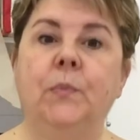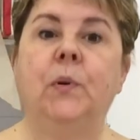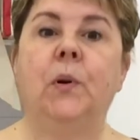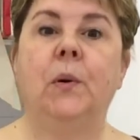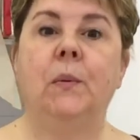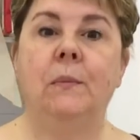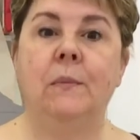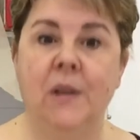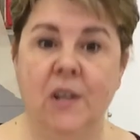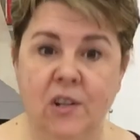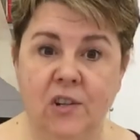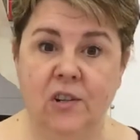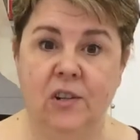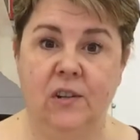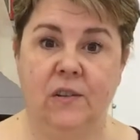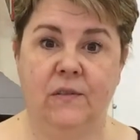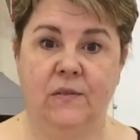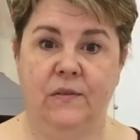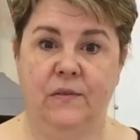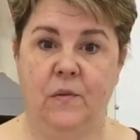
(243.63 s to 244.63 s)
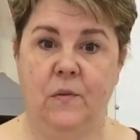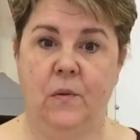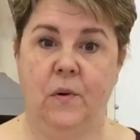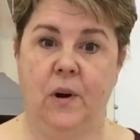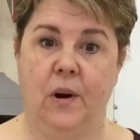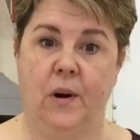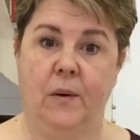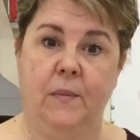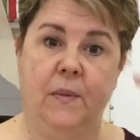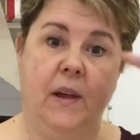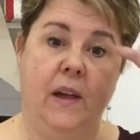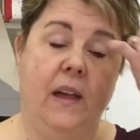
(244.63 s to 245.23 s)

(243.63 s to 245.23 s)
permission form